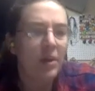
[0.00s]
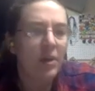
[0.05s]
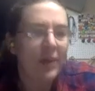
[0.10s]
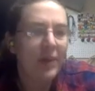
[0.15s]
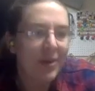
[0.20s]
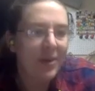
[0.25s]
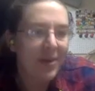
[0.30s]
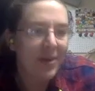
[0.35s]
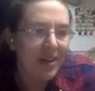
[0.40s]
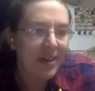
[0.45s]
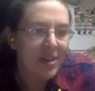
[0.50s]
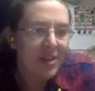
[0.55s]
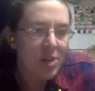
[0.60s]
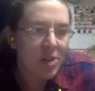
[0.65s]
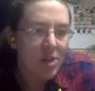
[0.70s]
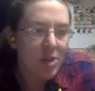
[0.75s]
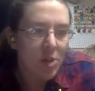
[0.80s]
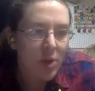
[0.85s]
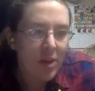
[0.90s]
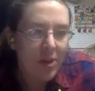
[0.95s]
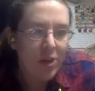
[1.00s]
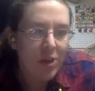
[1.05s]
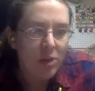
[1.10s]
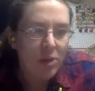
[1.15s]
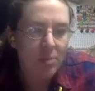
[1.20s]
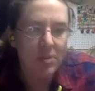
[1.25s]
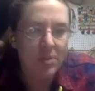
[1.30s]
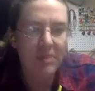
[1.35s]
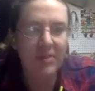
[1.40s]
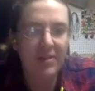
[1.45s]
wait, hold on. Soils from
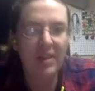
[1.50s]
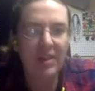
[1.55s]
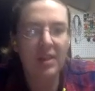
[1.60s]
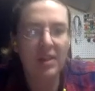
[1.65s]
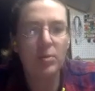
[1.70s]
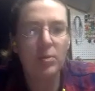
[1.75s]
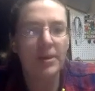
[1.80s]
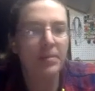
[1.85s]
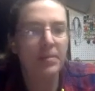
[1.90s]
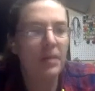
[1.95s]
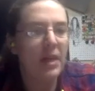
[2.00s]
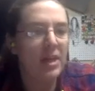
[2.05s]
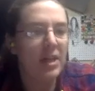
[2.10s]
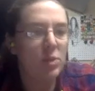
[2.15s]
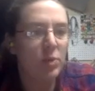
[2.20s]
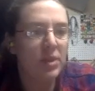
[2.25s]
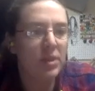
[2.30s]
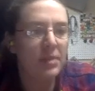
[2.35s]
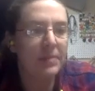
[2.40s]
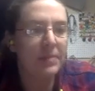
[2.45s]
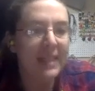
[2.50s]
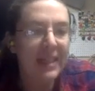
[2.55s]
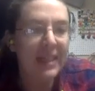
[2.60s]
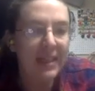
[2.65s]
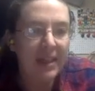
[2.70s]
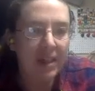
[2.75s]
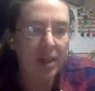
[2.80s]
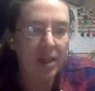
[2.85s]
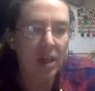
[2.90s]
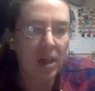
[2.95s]
severely burned plots were
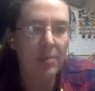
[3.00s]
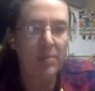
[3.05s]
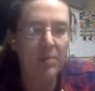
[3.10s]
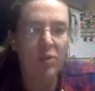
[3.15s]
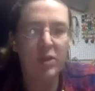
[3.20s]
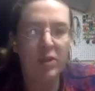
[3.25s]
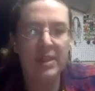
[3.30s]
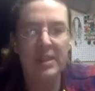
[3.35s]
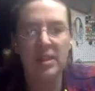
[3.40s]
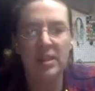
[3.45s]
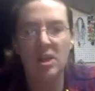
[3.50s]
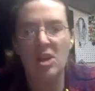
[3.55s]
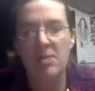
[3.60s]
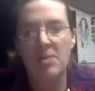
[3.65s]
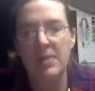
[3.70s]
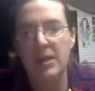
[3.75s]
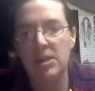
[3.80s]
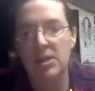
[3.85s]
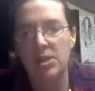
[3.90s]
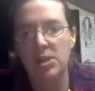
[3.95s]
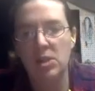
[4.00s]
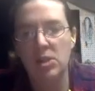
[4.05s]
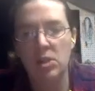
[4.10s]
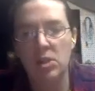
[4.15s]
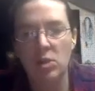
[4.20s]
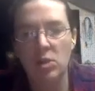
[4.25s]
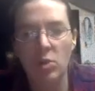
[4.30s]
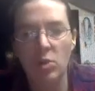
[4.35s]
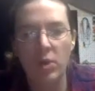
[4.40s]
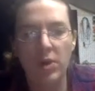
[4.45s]
depleted in carbon-14 compared to
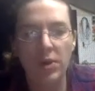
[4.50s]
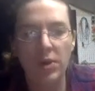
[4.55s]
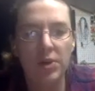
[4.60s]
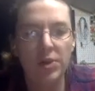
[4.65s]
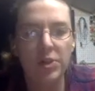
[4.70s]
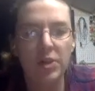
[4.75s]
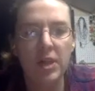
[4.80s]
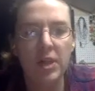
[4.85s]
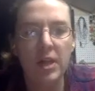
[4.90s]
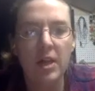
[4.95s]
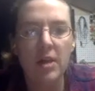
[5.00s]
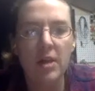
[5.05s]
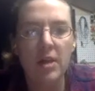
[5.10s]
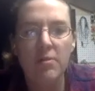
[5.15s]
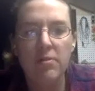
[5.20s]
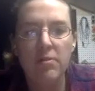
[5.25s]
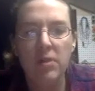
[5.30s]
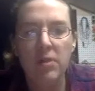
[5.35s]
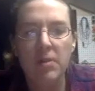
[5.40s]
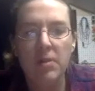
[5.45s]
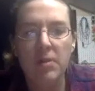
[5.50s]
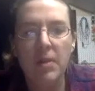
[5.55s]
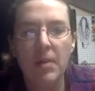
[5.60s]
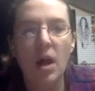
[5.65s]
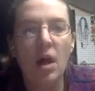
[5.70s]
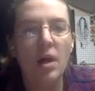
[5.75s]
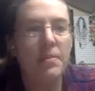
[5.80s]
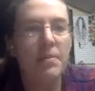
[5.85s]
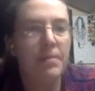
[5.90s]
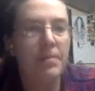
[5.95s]
soils from
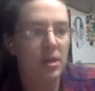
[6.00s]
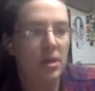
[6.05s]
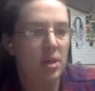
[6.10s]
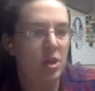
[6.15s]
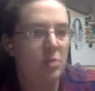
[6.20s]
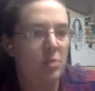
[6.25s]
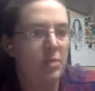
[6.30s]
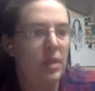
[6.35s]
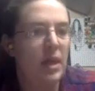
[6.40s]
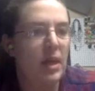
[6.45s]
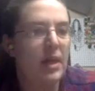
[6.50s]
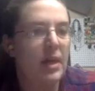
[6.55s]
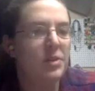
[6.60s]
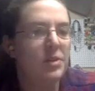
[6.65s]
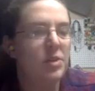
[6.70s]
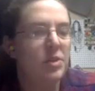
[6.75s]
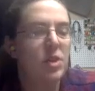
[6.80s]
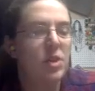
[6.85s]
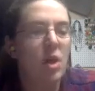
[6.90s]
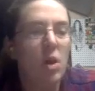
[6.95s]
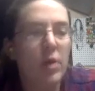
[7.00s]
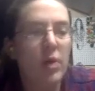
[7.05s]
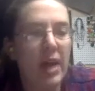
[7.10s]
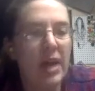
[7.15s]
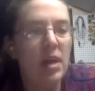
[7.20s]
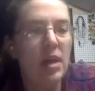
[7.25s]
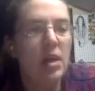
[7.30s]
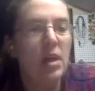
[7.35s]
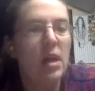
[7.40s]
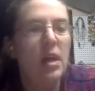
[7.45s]
unburned plots.
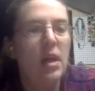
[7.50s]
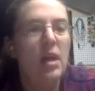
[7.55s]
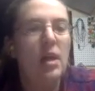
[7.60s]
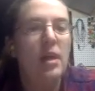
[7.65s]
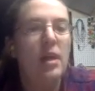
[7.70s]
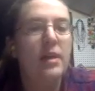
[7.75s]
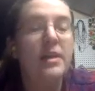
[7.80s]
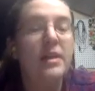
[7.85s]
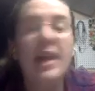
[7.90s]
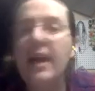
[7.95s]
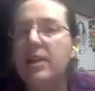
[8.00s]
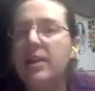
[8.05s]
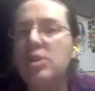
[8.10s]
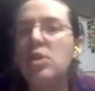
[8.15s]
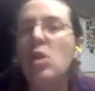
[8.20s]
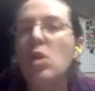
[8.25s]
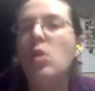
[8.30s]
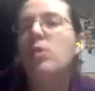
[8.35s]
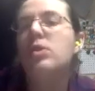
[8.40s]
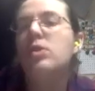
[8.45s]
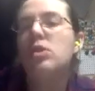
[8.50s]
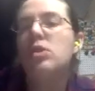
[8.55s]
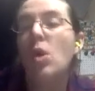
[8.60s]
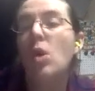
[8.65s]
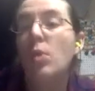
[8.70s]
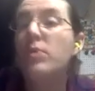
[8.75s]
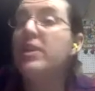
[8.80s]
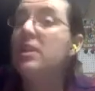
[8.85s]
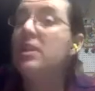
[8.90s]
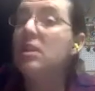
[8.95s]
Okay. Yeah, so
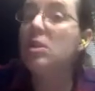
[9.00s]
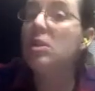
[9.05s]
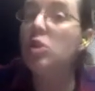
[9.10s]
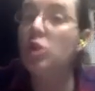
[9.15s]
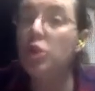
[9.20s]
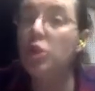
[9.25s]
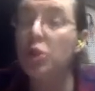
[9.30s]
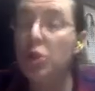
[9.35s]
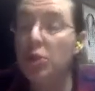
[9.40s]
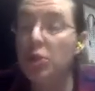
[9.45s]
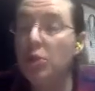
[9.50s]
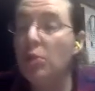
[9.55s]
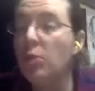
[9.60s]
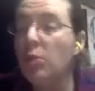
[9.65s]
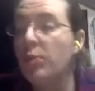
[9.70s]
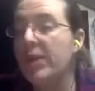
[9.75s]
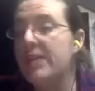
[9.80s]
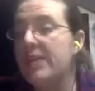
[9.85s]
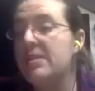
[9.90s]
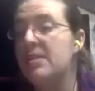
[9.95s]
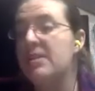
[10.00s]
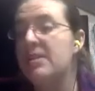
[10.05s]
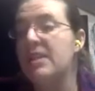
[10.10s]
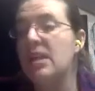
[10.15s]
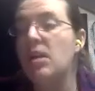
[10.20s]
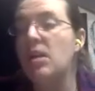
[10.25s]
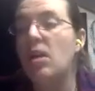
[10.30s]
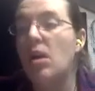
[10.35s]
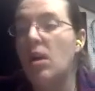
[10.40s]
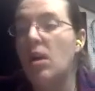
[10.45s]
this is true, right? That
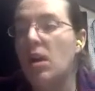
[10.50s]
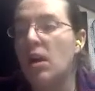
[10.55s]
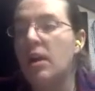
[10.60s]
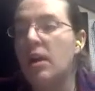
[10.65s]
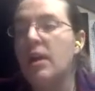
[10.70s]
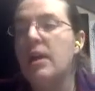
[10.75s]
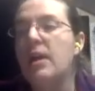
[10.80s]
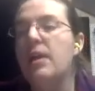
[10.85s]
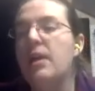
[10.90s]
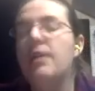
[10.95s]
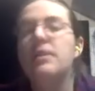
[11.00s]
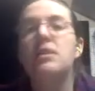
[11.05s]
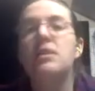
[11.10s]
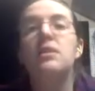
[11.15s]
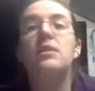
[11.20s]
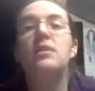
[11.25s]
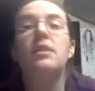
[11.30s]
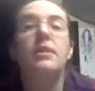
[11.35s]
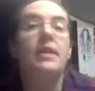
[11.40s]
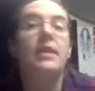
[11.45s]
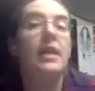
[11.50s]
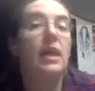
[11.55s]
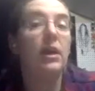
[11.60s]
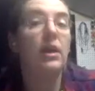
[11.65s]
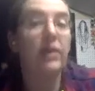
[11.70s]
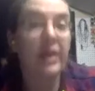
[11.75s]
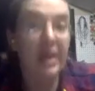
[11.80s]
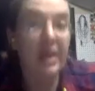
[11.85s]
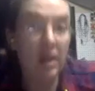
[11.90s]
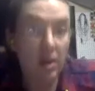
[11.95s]
there are
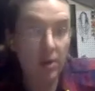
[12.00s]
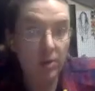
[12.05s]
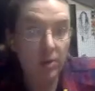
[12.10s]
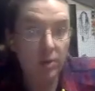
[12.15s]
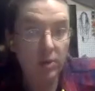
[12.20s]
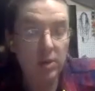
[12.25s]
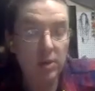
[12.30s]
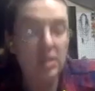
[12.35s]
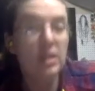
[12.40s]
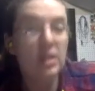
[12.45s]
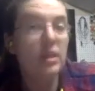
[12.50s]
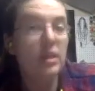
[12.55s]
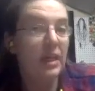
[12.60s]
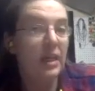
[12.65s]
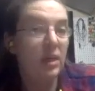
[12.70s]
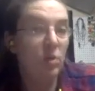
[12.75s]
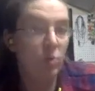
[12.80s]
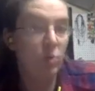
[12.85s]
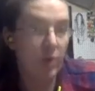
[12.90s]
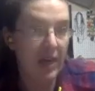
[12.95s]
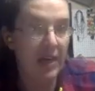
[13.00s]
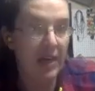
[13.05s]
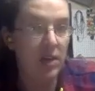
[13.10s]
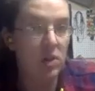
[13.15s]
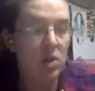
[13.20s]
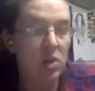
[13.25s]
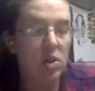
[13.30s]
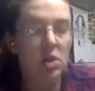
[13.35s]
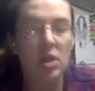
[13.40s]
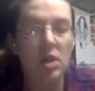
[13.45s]
scenarios in
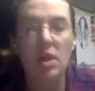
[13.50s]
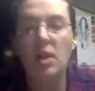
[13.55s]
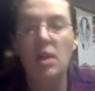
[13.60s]
which